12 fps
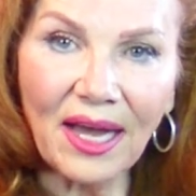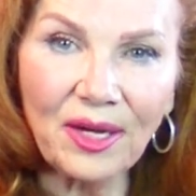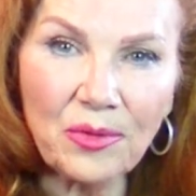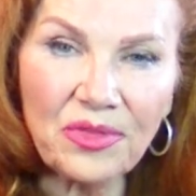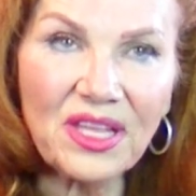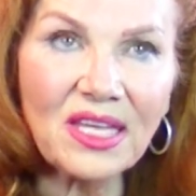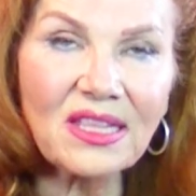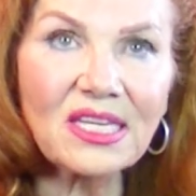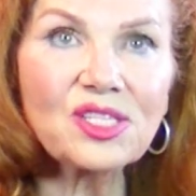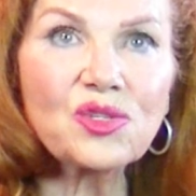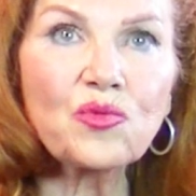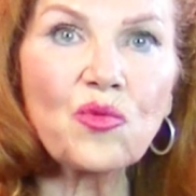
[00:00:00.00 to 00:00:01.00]
I don't think
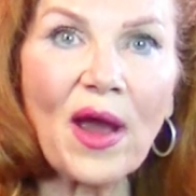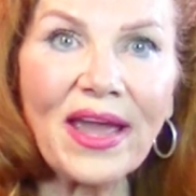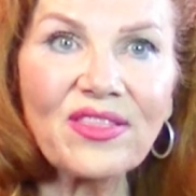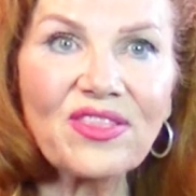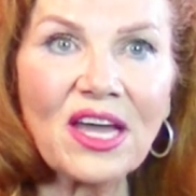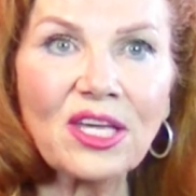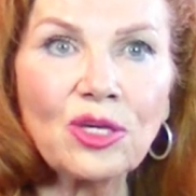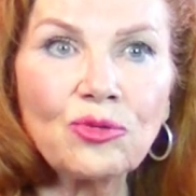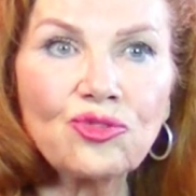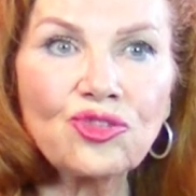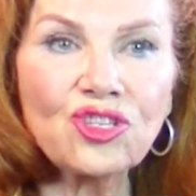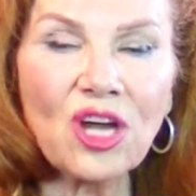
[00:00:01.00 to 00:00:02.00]
that's right that
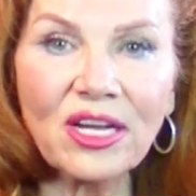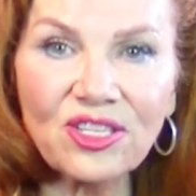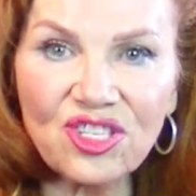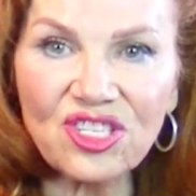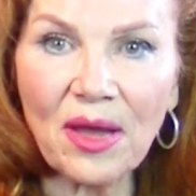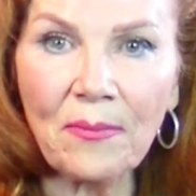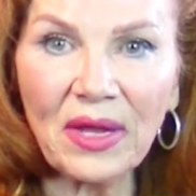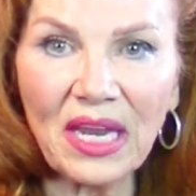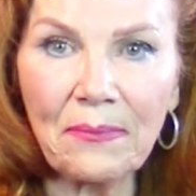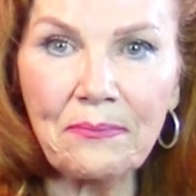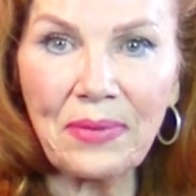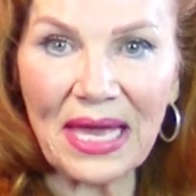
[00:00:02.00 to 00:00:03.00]
you judge
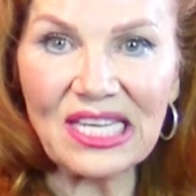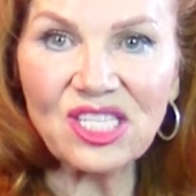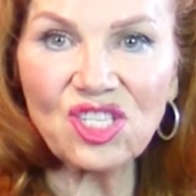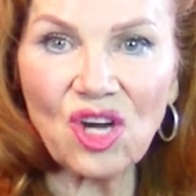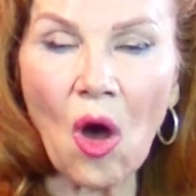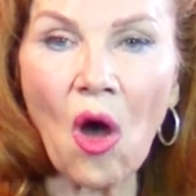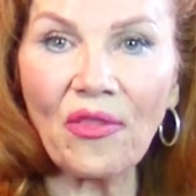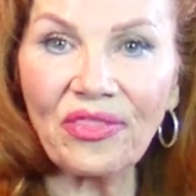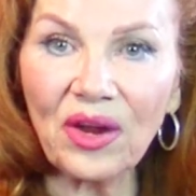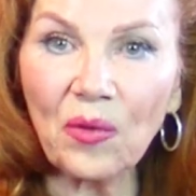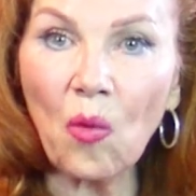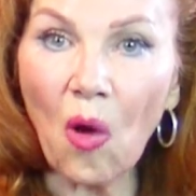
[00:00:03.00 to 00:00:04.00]
somebody based
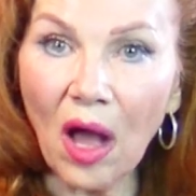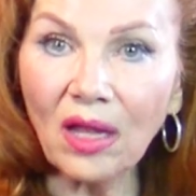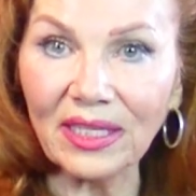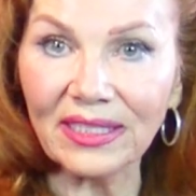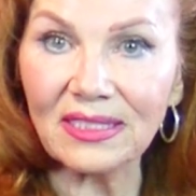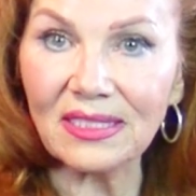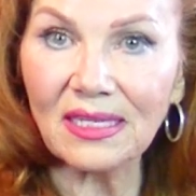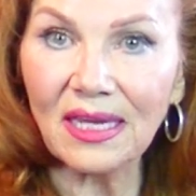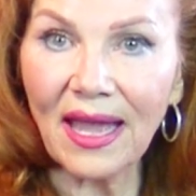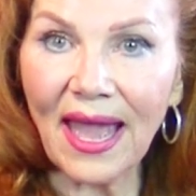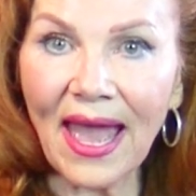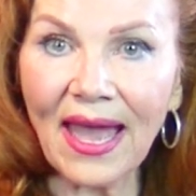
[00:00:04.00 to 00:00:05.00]
on their wallet
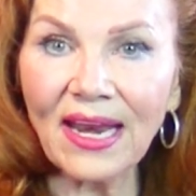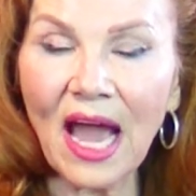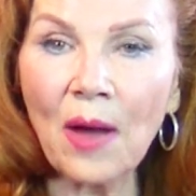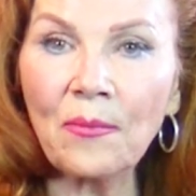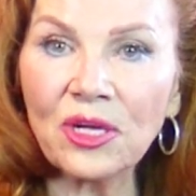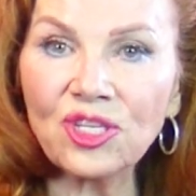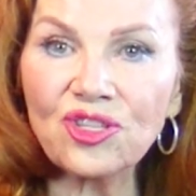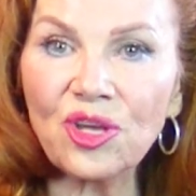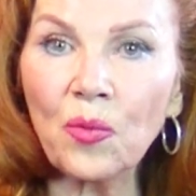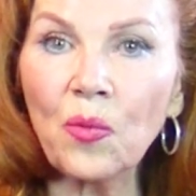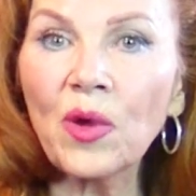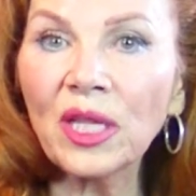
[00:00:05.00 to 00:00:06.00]
and how much
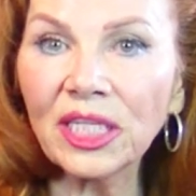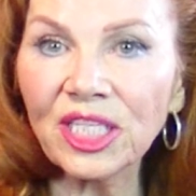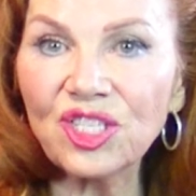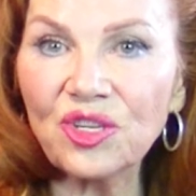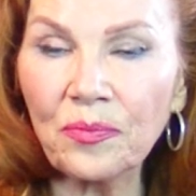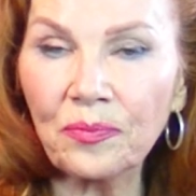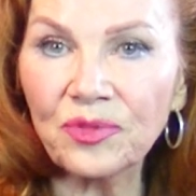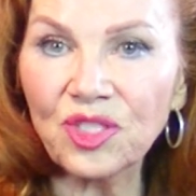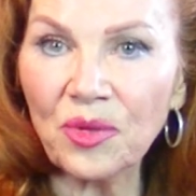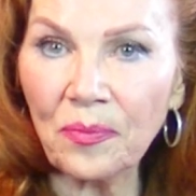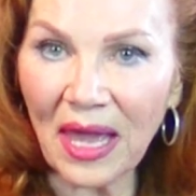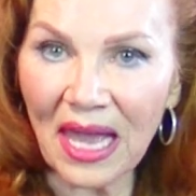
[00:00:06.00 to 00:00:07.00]
they're willing to,
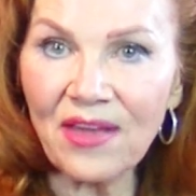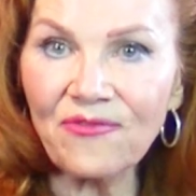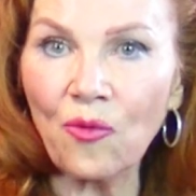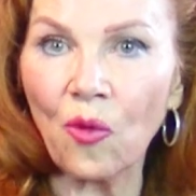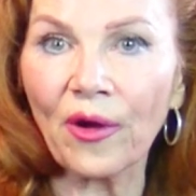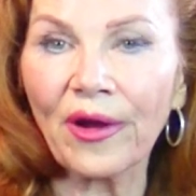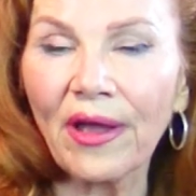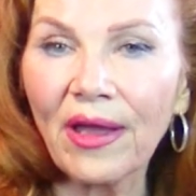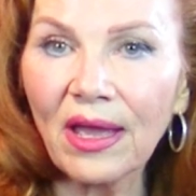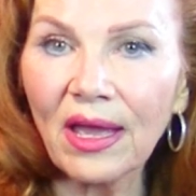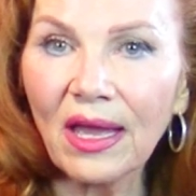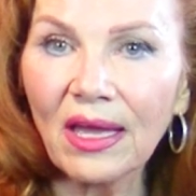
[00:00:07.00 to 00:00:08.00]
to pay for.
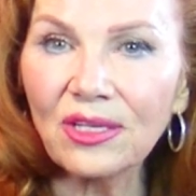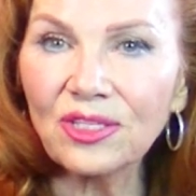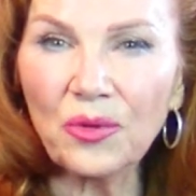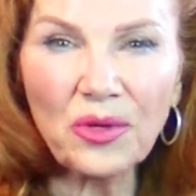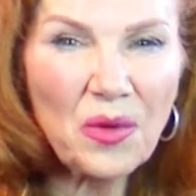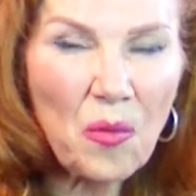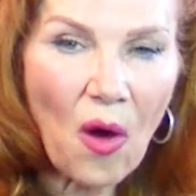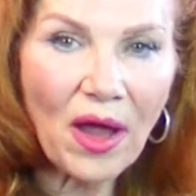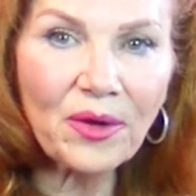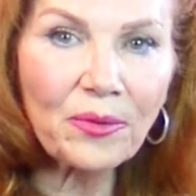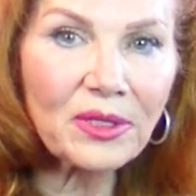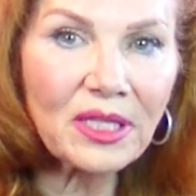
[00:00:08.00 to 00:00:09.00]
Don't you
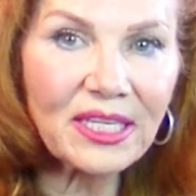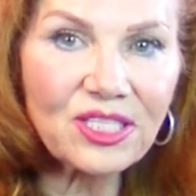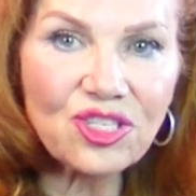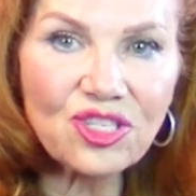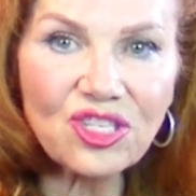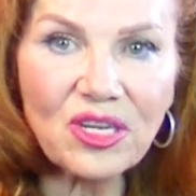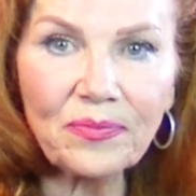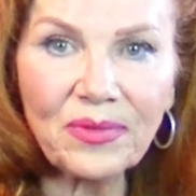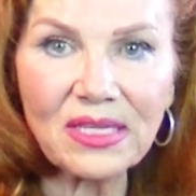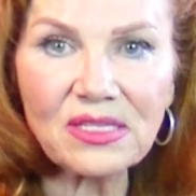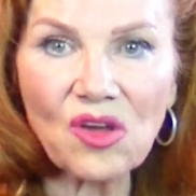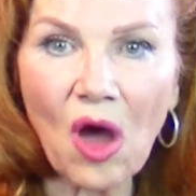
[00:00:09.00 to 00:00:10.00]
want a
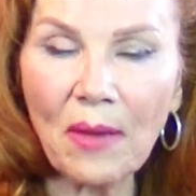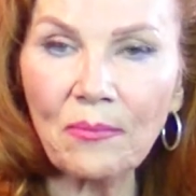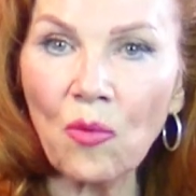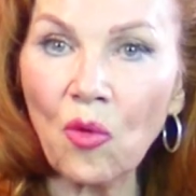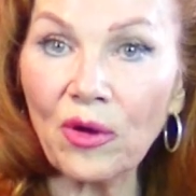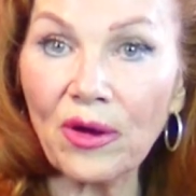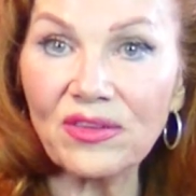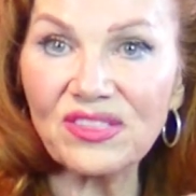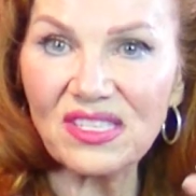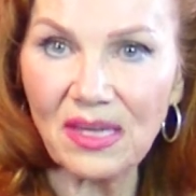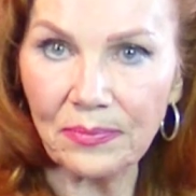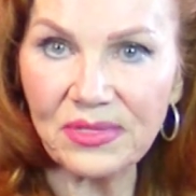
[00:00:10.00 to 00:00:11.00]
relationship that's got more
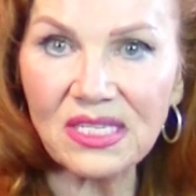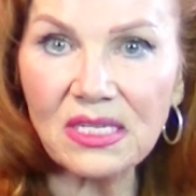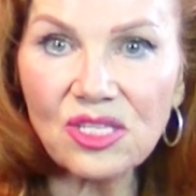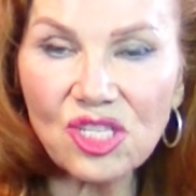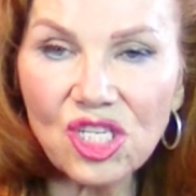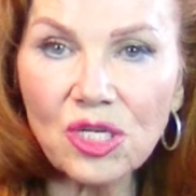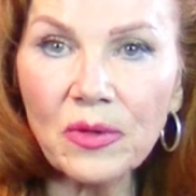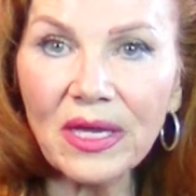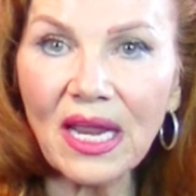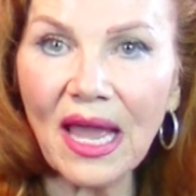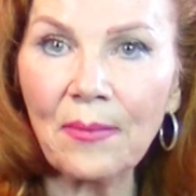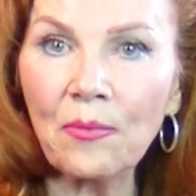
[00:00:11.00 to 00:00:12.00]
substance to
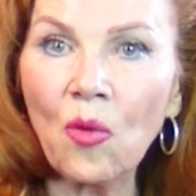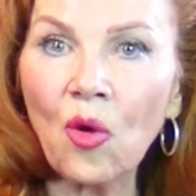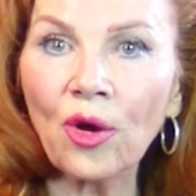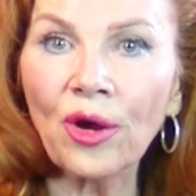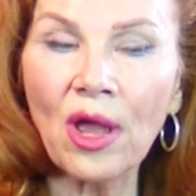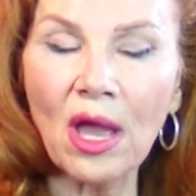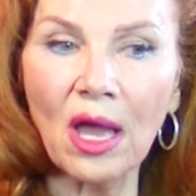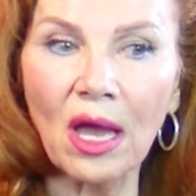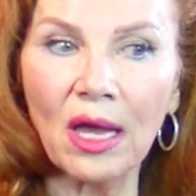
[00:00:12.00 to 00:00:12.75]
it and more